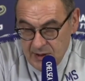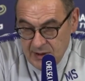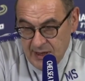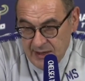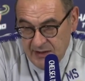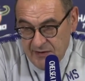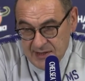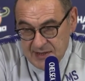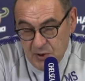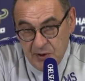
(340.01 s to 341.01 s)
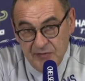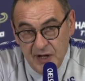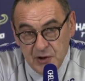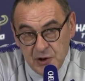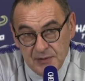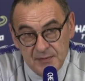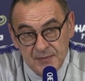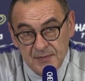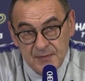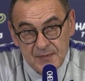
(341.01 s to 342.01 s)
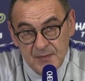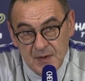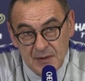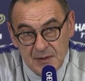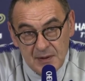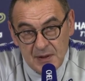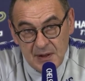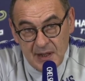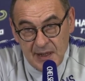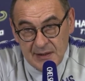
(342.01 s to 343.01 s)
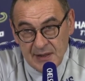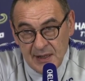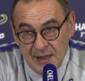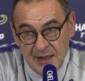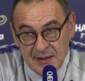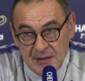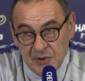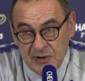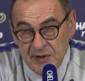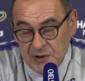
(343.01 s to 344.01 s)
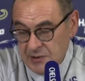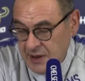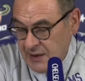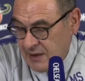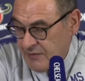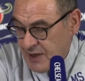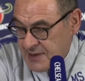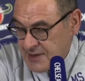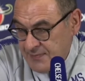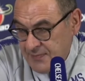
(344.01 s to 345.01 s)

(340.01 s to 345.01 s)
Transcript: Can give us motivation. And the motivation can give us